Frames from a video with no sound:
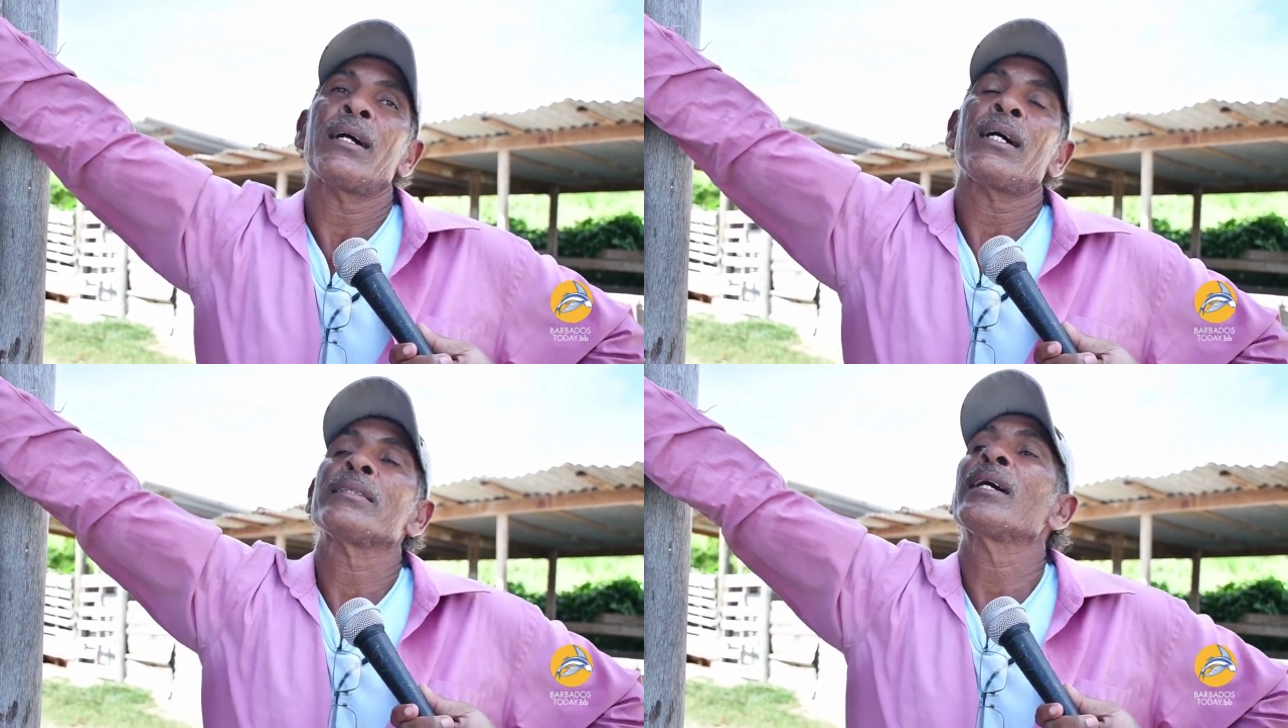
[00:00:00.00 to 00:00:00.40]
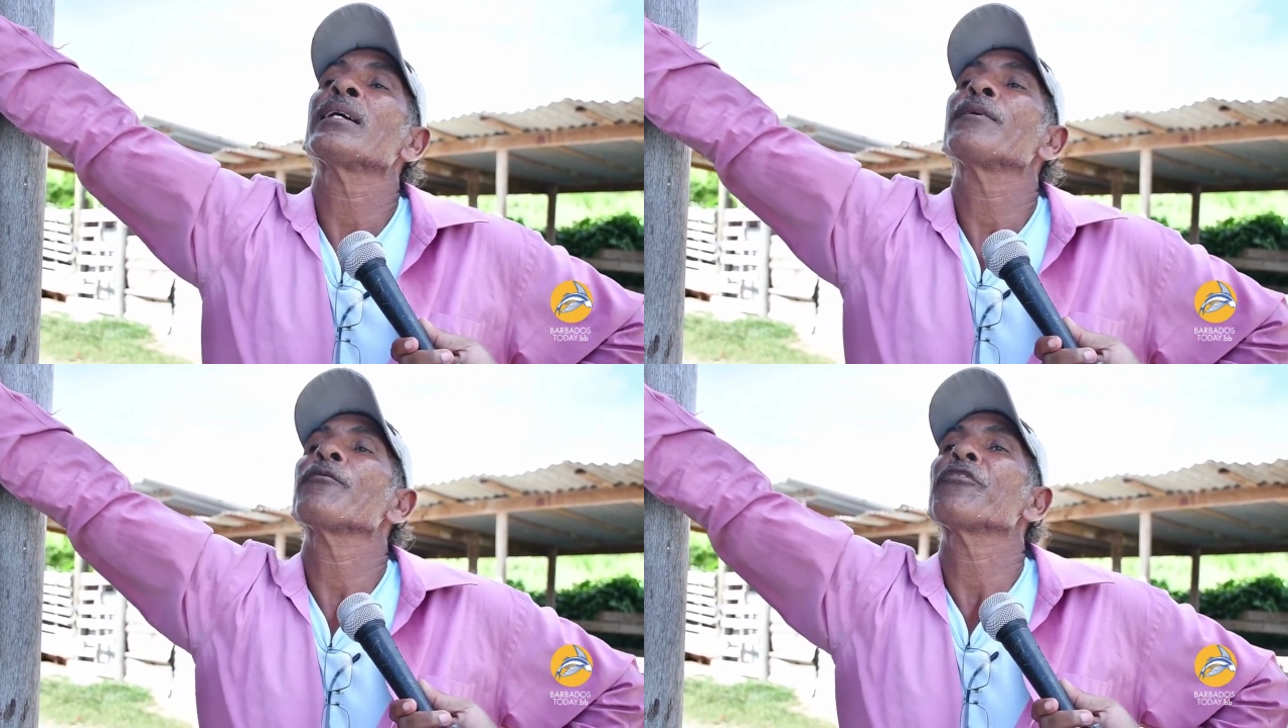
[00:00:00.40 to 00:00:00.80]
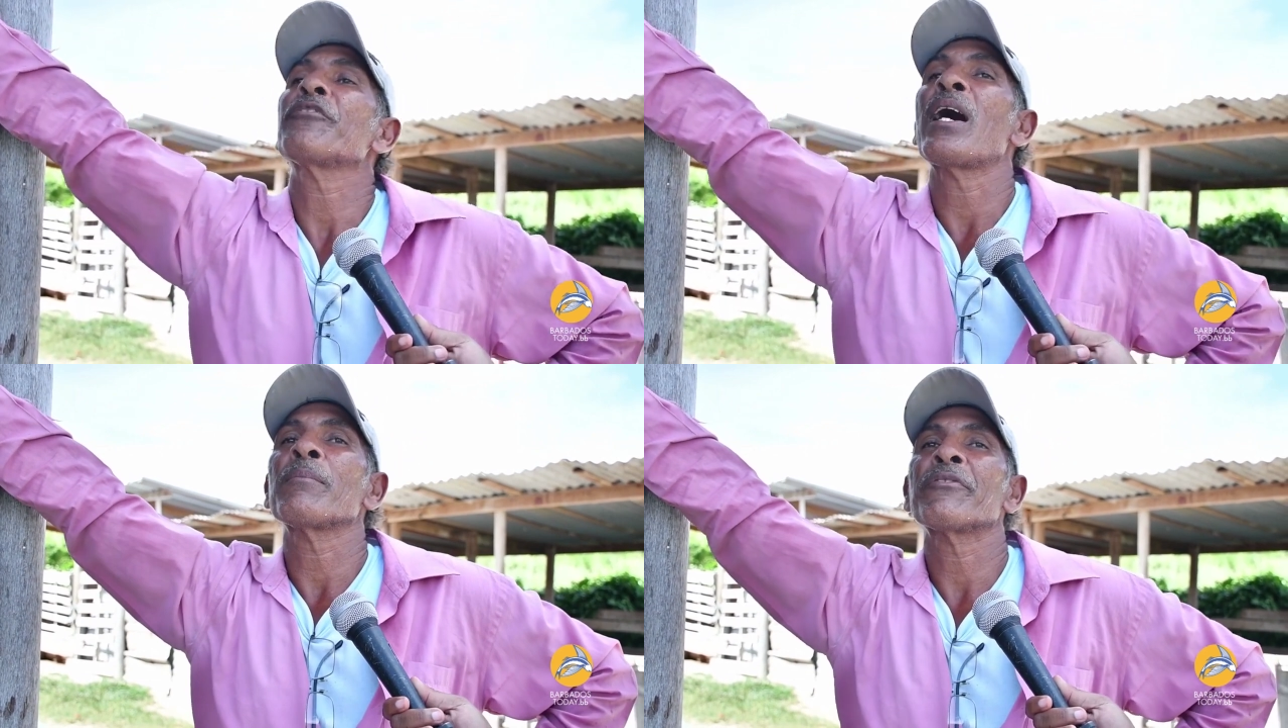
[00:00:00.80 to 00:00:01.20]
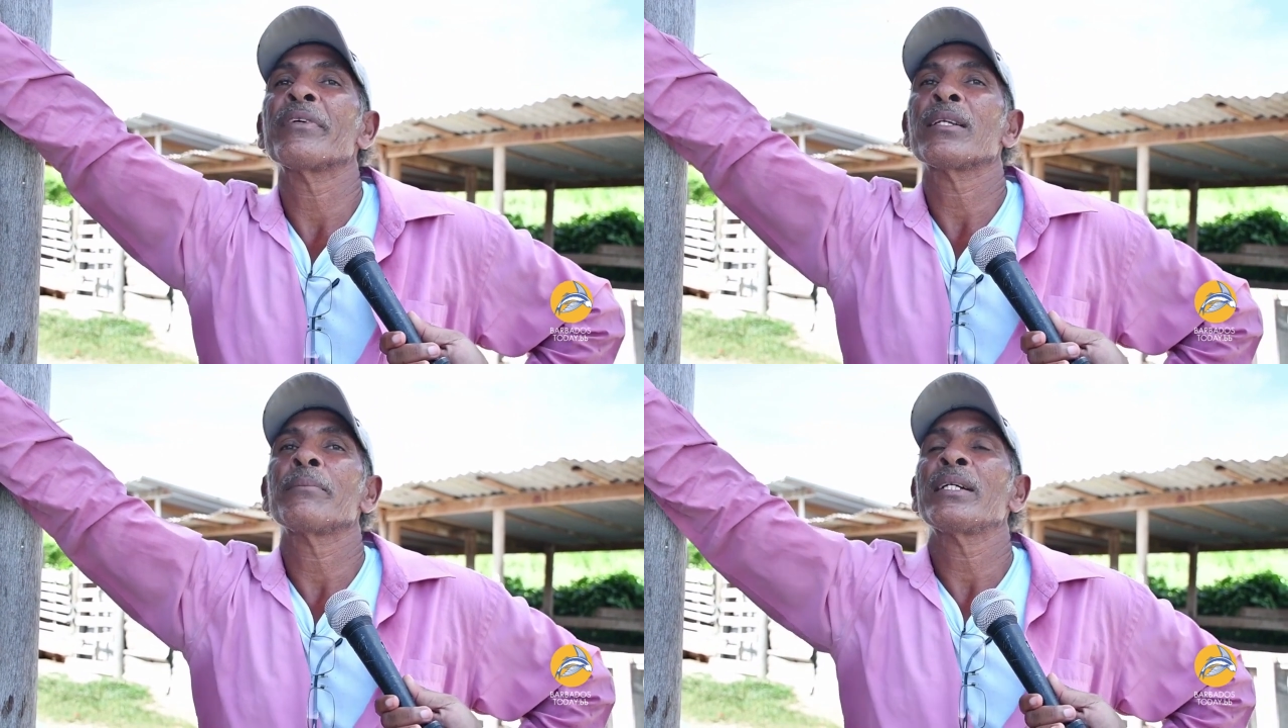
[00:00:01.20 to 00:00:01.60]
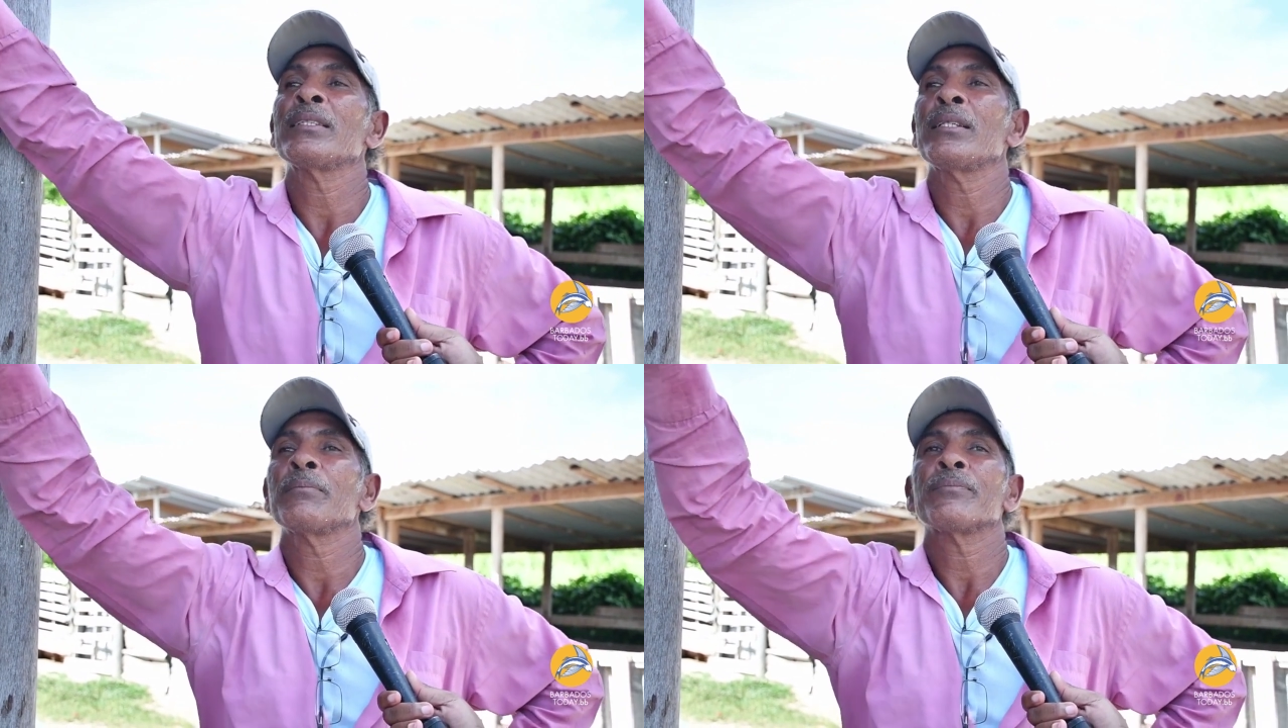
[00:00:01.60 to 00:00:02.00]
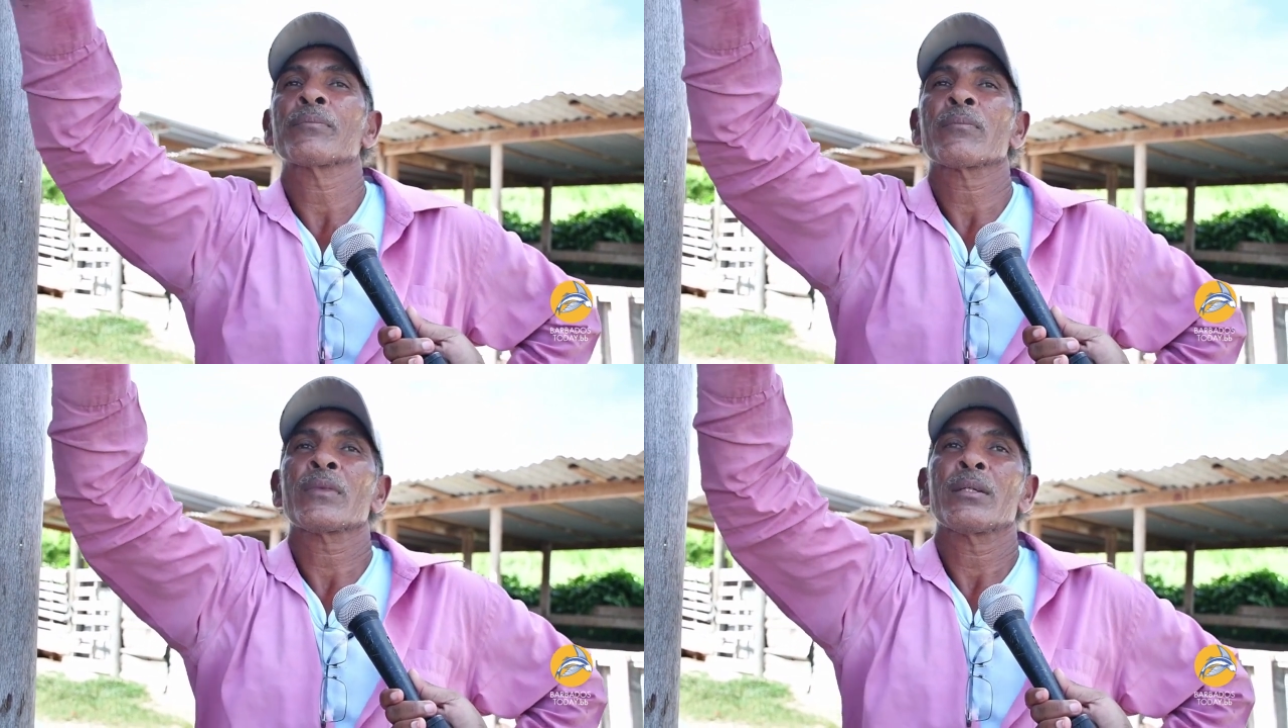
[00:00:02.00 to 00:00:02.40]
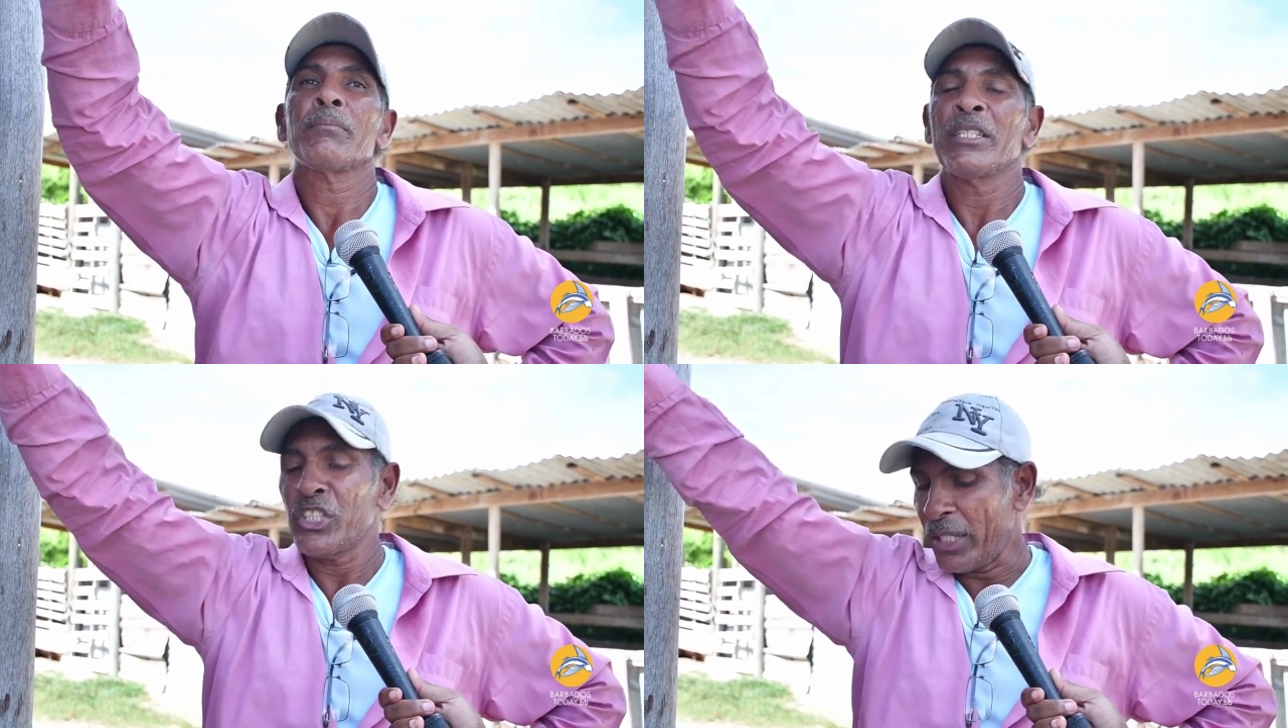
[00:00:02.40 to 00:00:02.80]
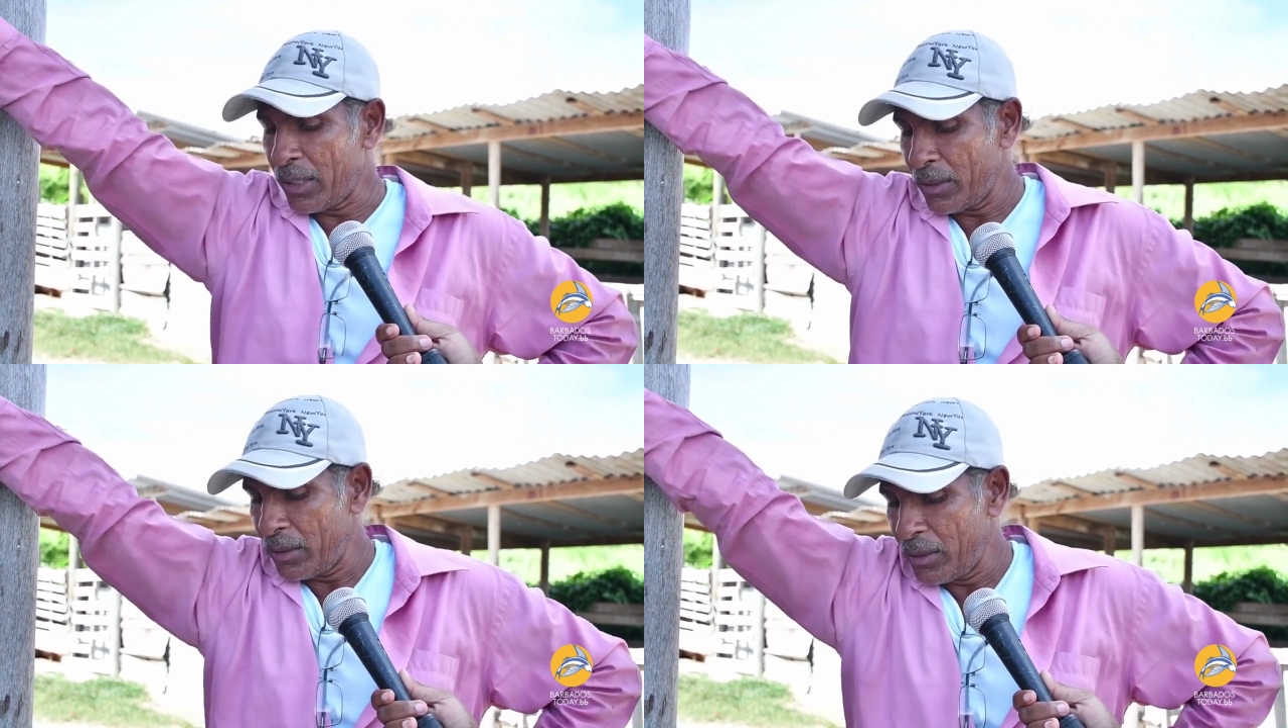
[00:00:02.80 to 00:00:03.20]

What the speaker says: another farmer friend of mine named Mitchell.